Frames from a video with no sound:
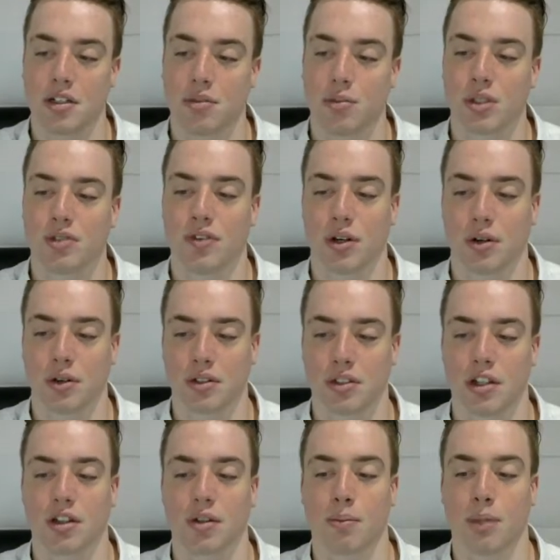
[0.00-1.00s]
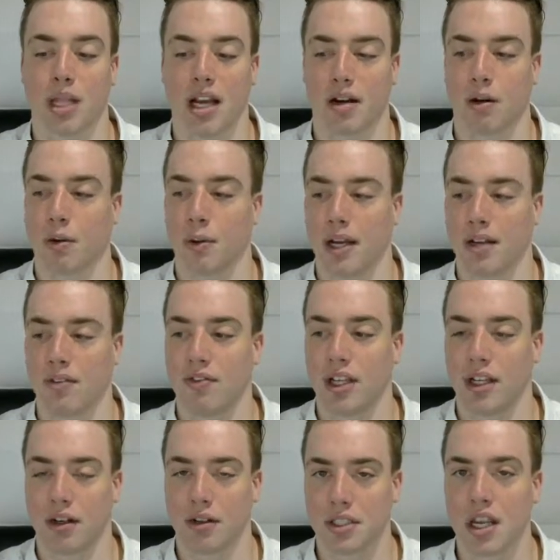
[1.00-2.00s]
was focused on the black or white
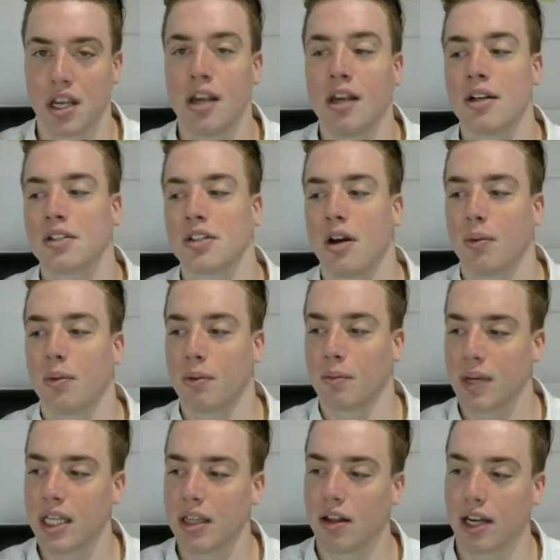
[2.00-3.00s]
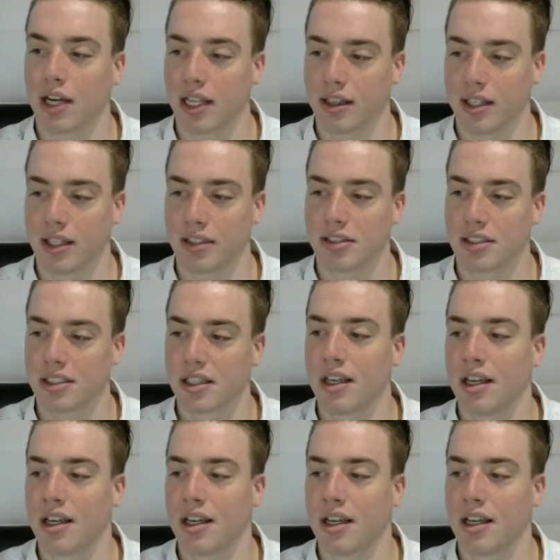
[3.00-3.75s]
figures. So when we look at this,